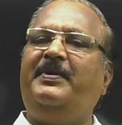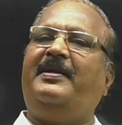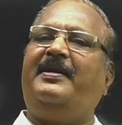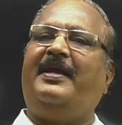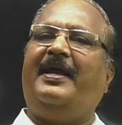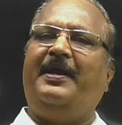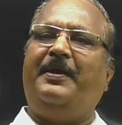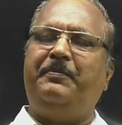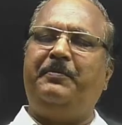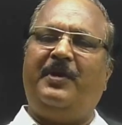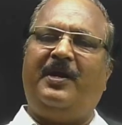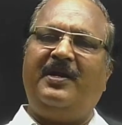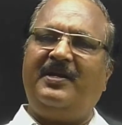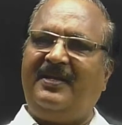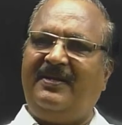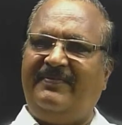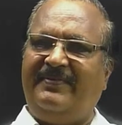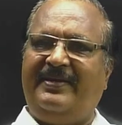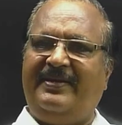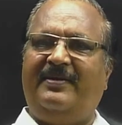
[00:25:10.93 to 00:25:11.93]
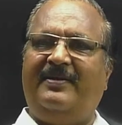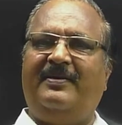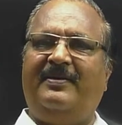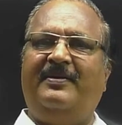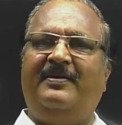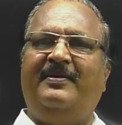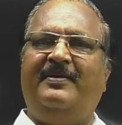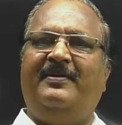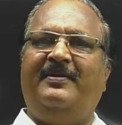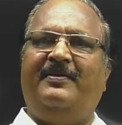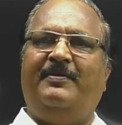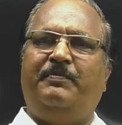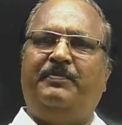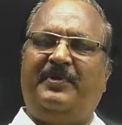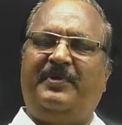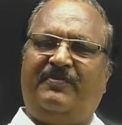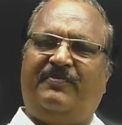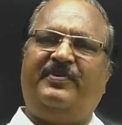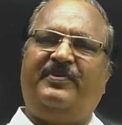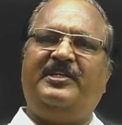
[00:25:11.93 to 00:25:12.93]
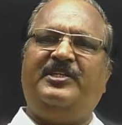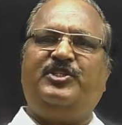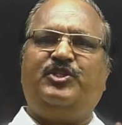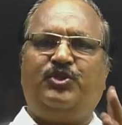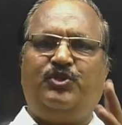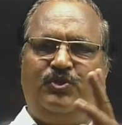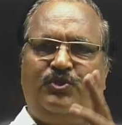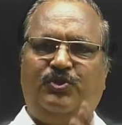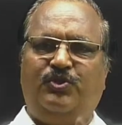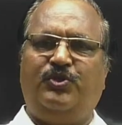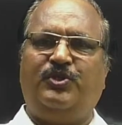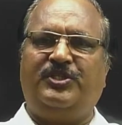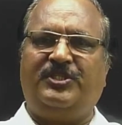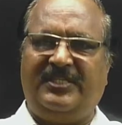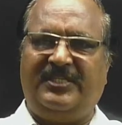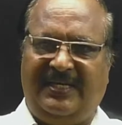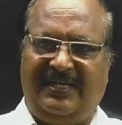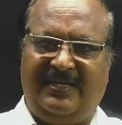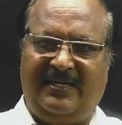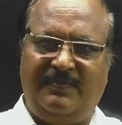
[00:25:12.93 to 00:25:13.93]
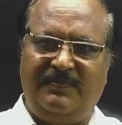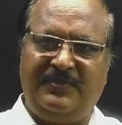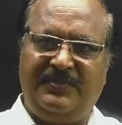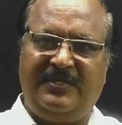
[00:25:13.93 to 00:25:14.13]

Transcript: I am not giving a preference to those theorems,